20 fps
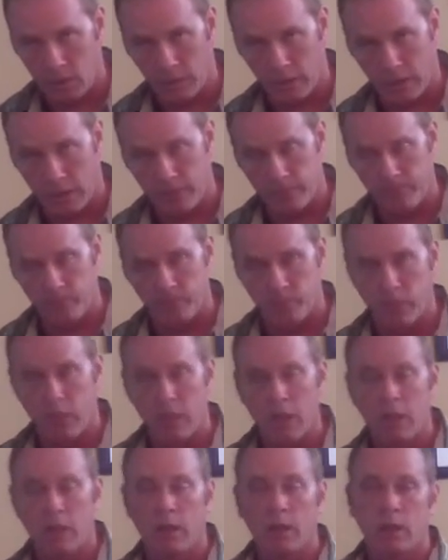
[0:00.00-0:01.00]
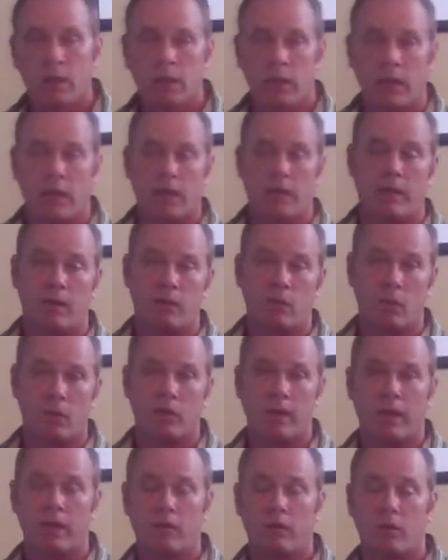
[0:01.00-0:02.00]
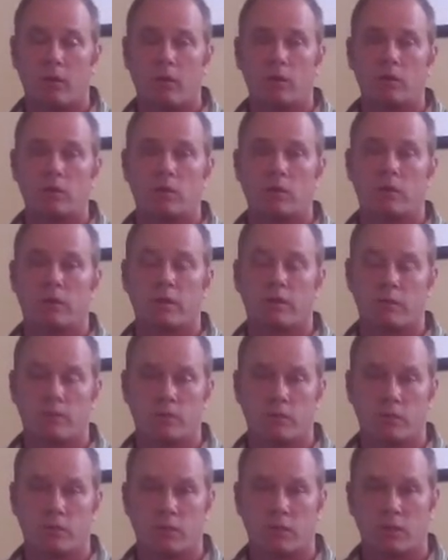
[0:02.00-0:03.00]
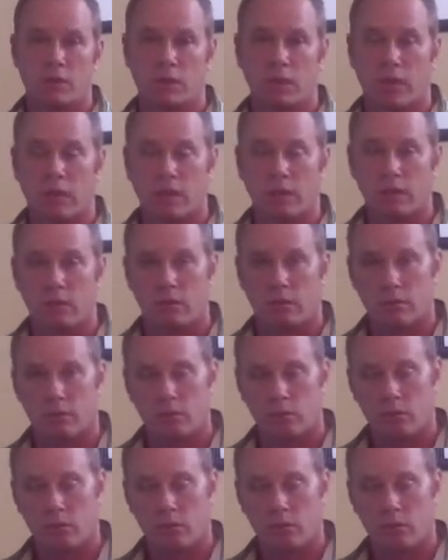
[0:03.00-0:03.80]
5. Okay. Now I wrote out also that you should start